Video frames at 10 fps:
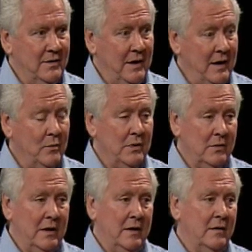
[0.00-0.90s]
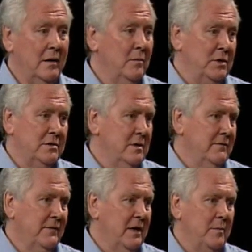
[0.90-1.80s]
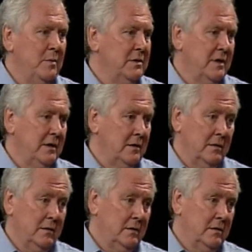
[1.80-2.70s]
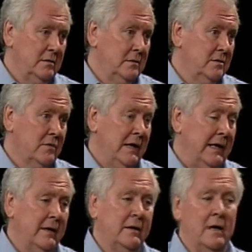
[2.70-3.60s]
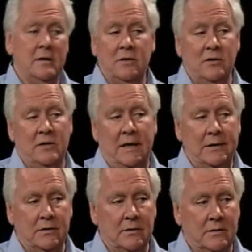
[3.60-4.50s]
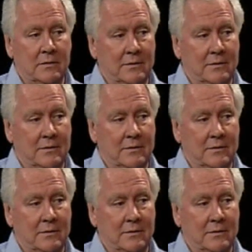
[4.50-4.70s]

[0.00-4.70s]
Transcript: Now we look at it and we see a flame and we think straight out, that is just the engine.